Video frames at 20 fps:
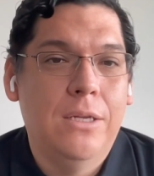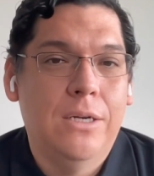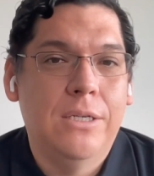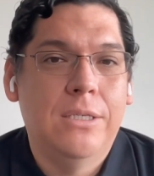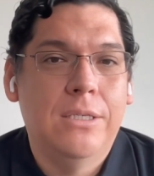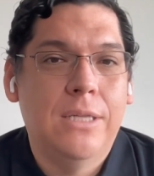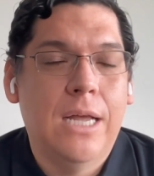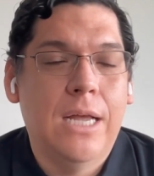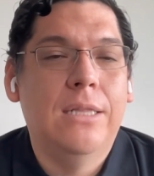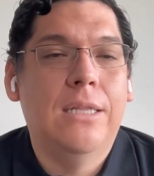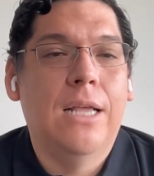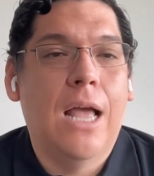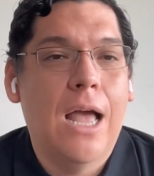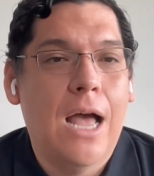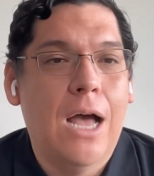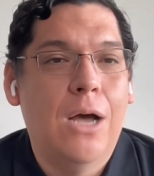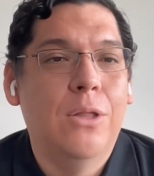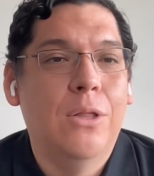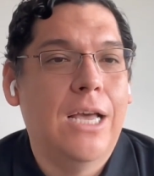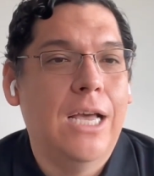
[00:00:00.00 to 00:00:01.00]
we understand
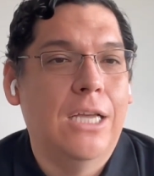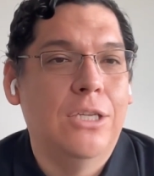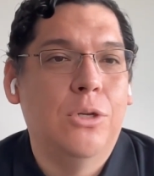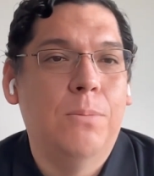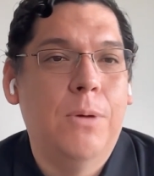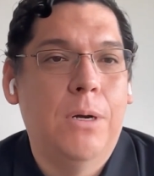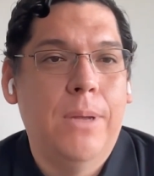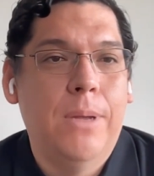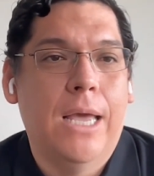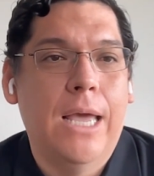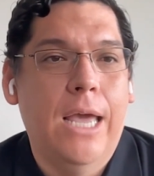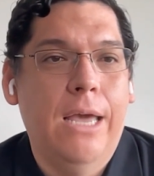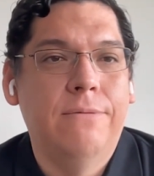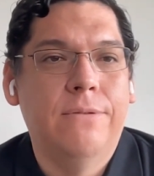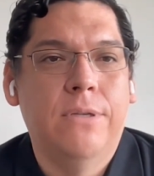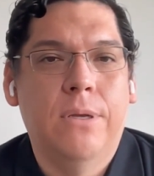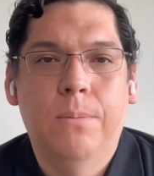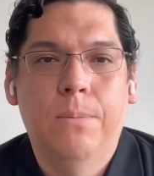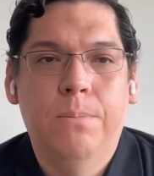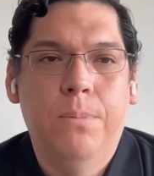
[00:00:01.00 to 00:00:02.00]
how the customer
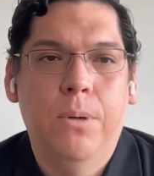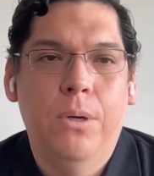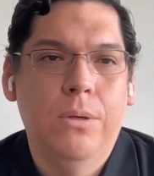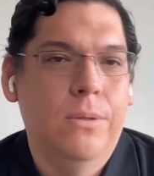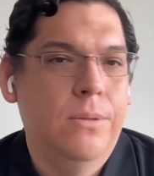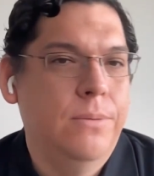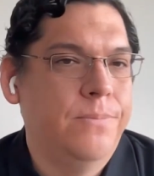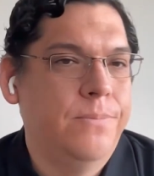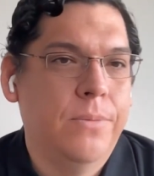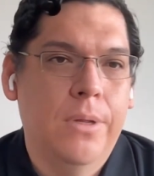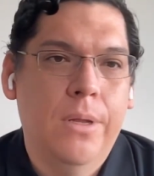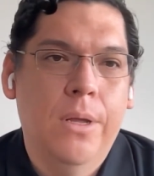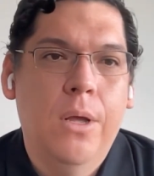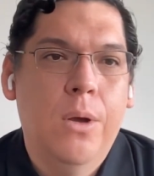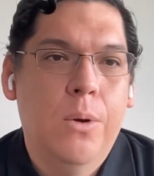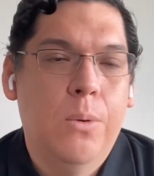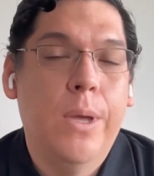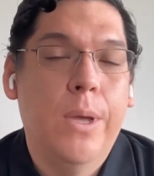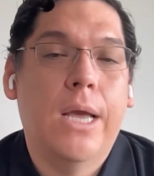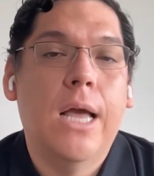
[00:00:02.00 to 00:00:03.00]
behaves,
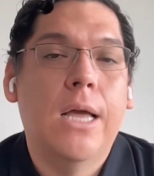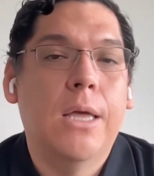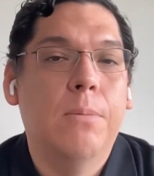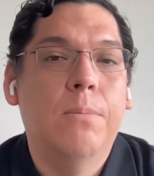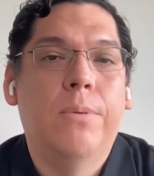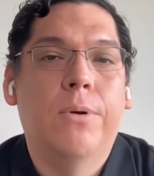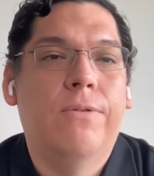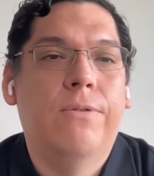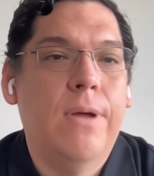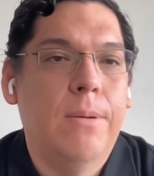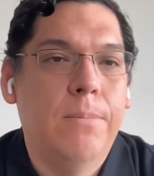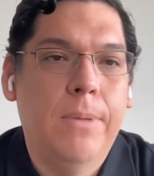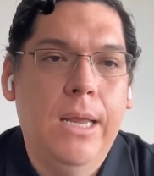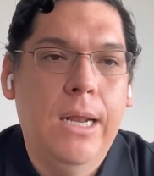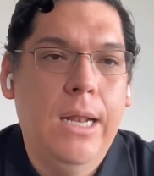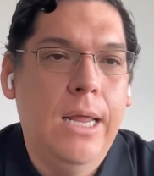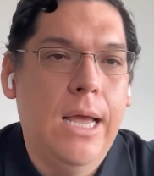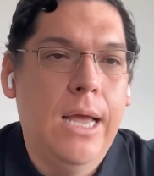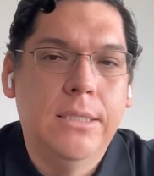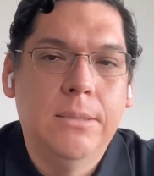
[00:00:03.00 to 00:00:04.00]
we can improve
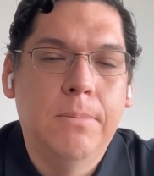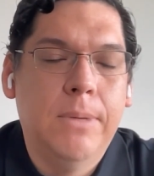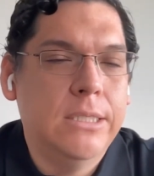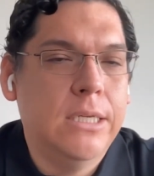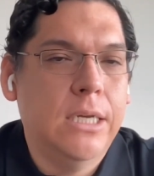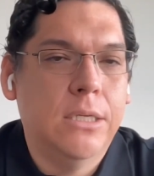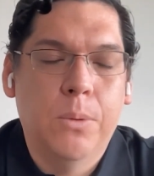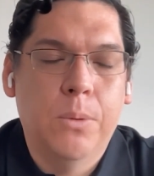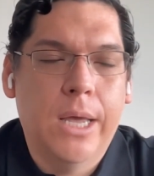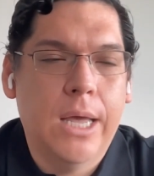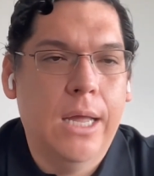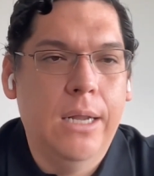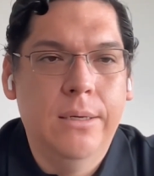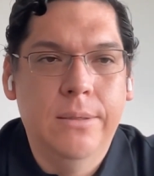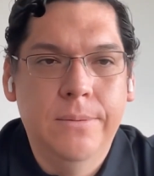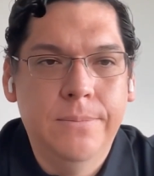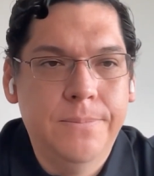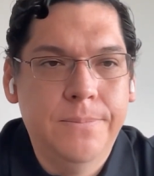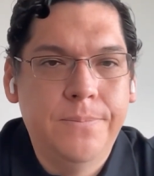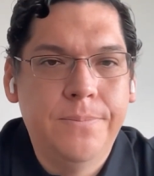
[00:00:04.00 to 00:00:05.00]
Amelia as much as we
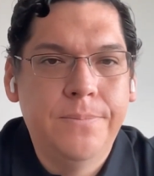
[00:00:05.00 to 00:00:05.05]
can.